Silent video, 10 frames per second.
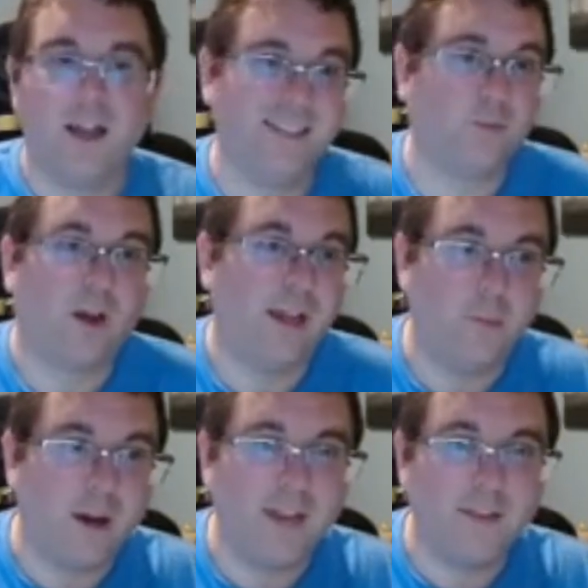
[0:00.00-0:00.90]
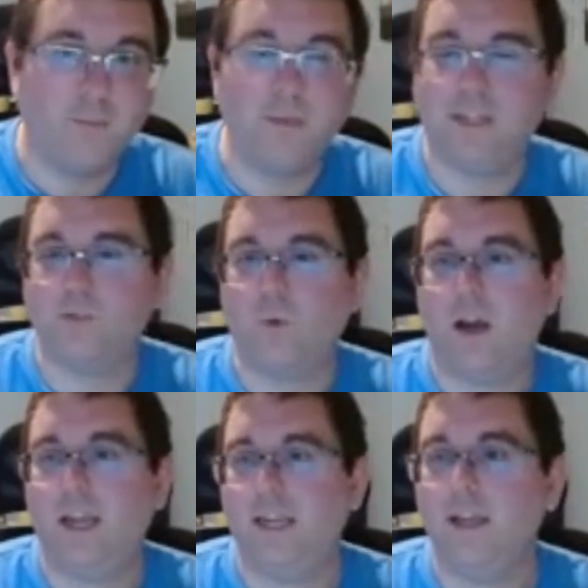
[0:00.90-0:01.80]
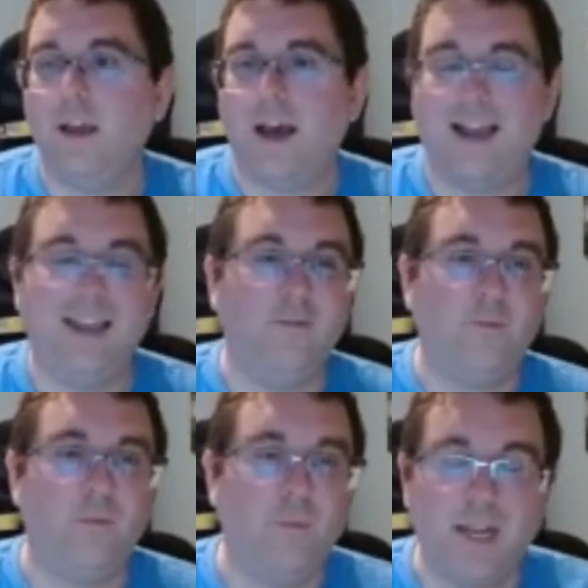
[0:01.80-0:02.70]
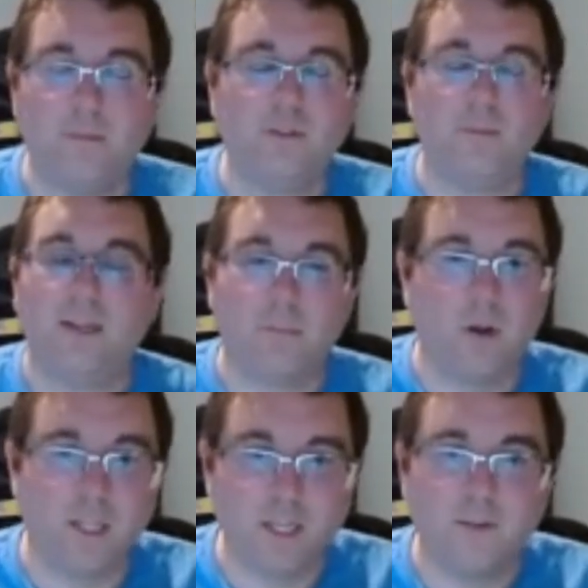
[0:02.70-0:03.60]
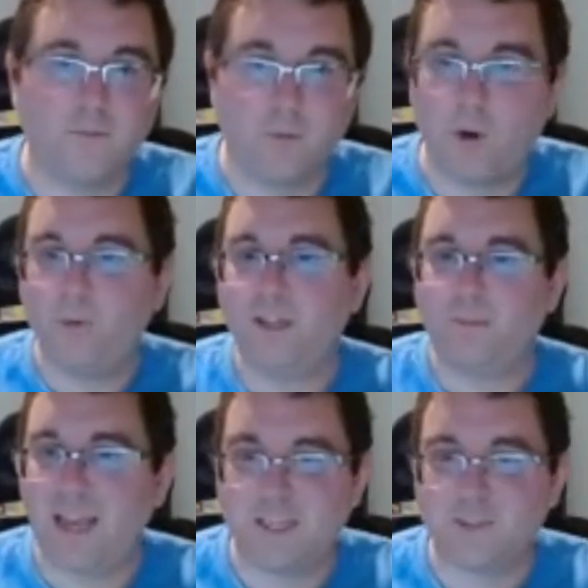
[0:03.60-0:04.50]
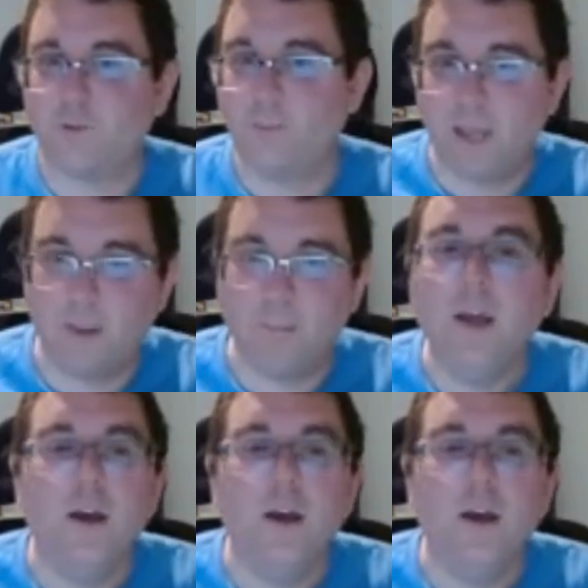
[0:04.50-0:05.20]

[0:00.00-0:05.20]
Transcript: It's why I buy them. It's why I have been able to make money from opening packs from them.